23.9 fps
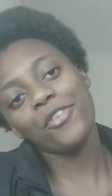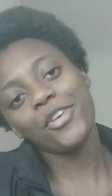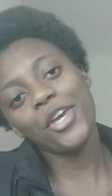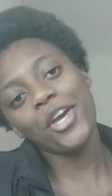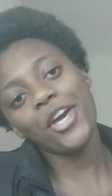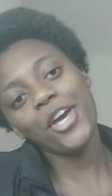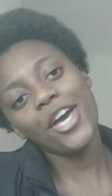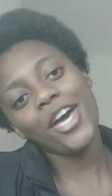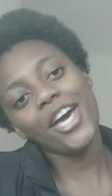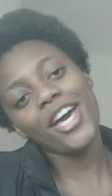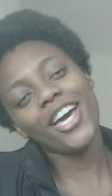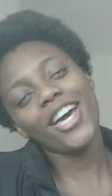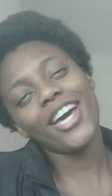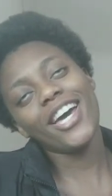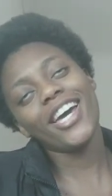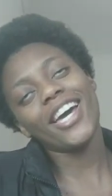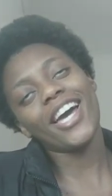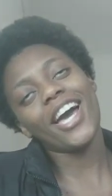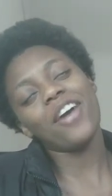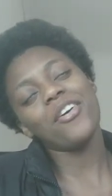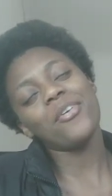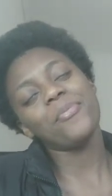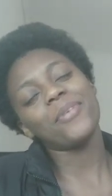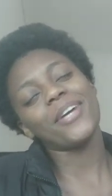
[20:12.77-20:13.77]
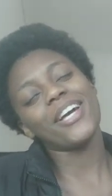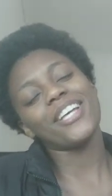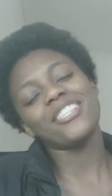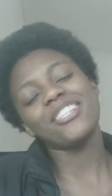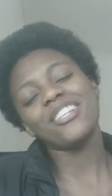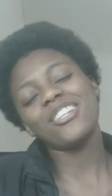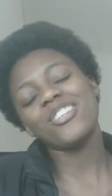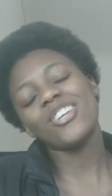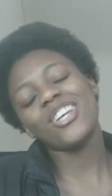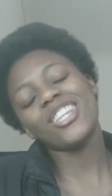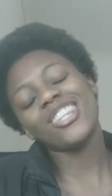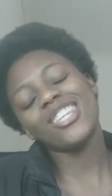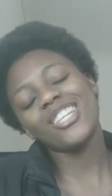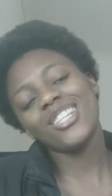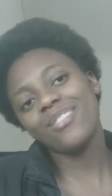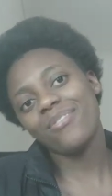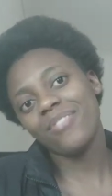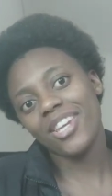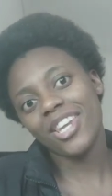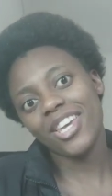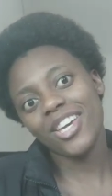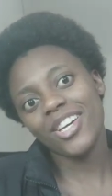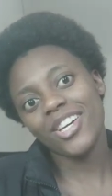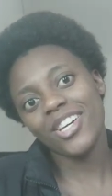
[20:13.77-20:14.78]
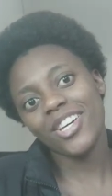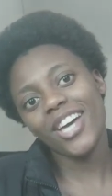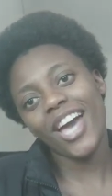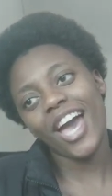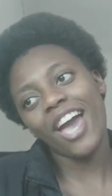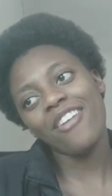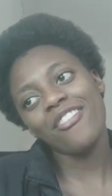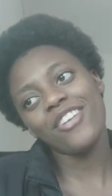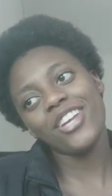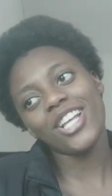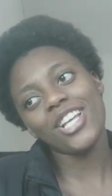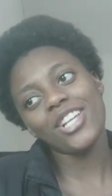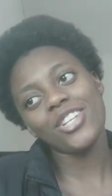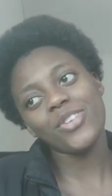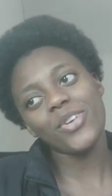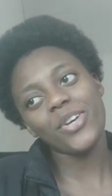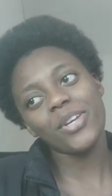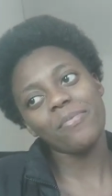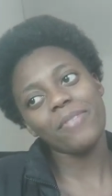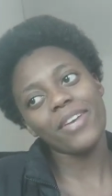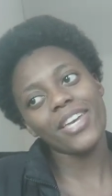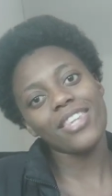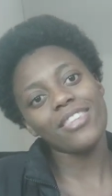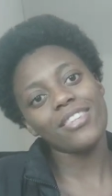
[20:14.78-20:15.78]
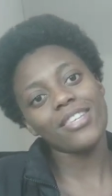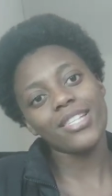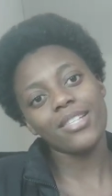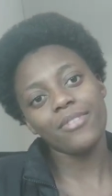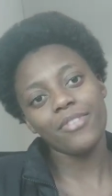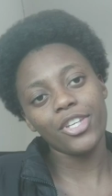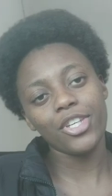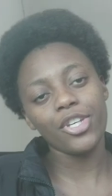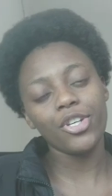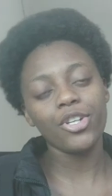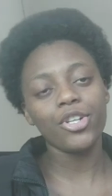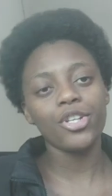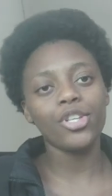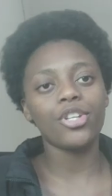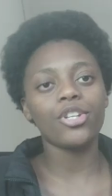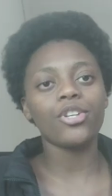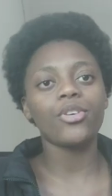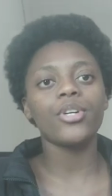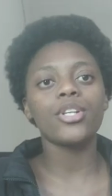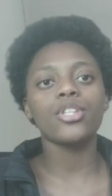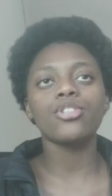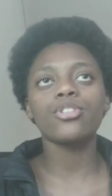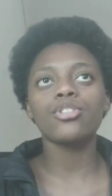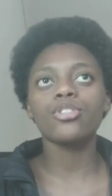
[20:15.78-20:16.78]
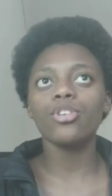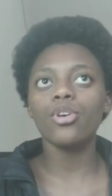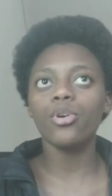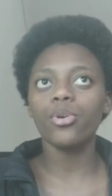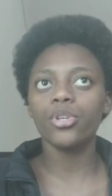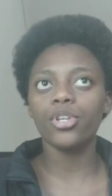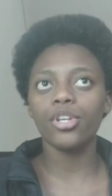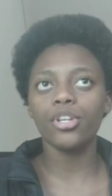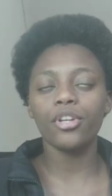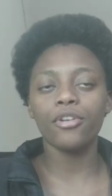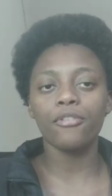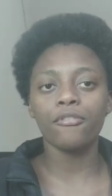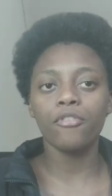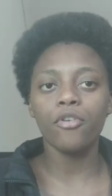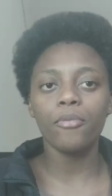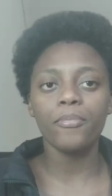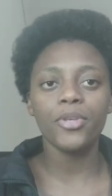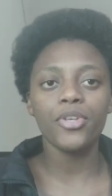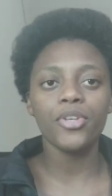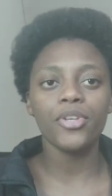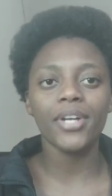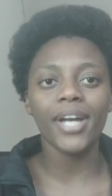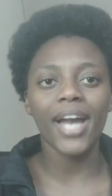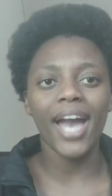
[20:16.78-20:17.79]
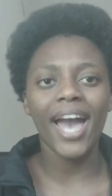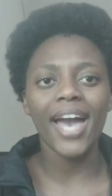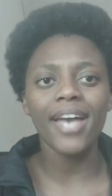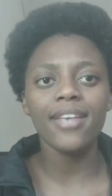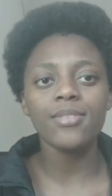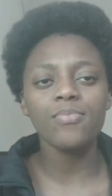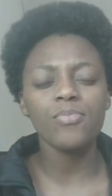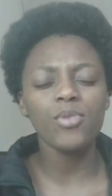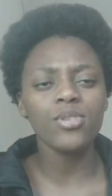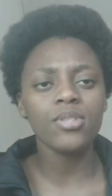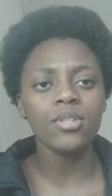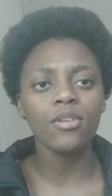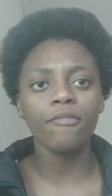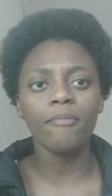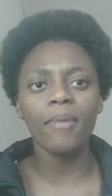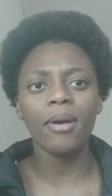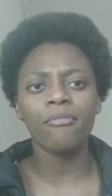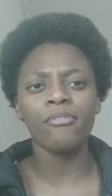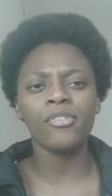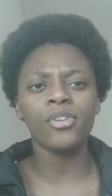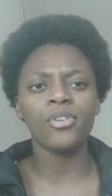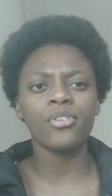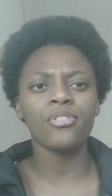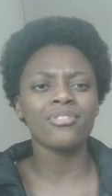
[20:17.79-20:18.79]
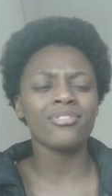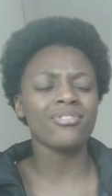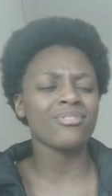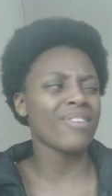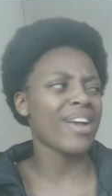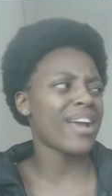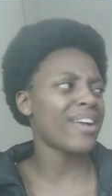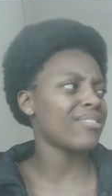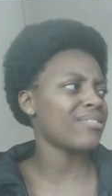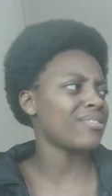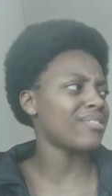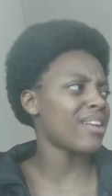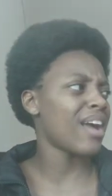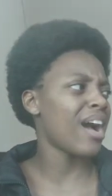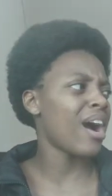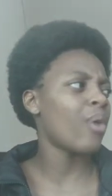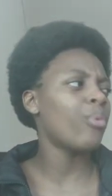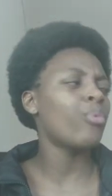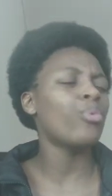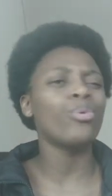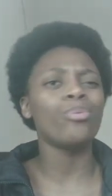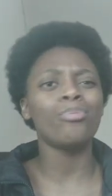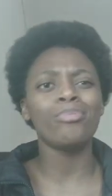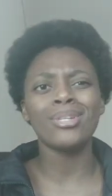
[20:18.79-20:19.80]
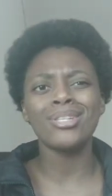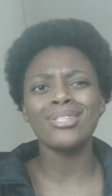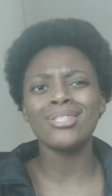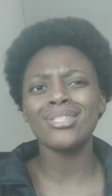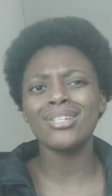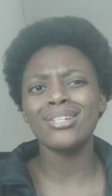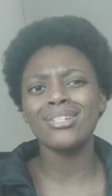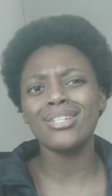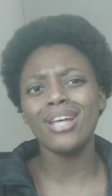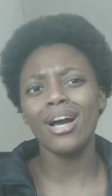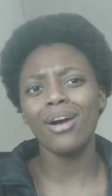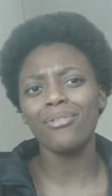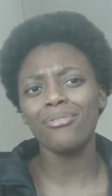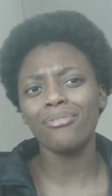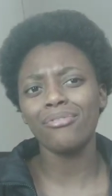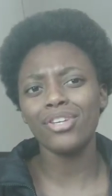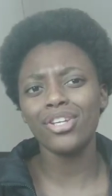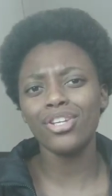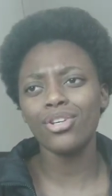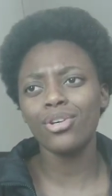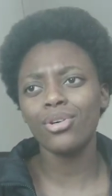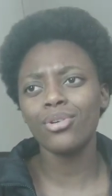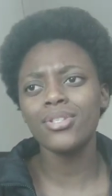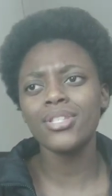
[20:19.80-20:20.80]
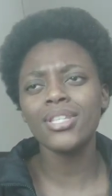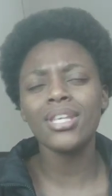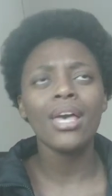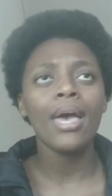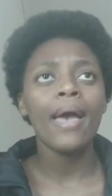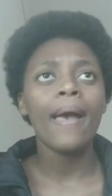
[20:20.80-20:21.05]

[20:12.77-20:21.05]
here. I hope you guys enjoyed this video. I really enjoyed making this video. You know, it's so good informing you guys. Most of my videos right now will be sit down videos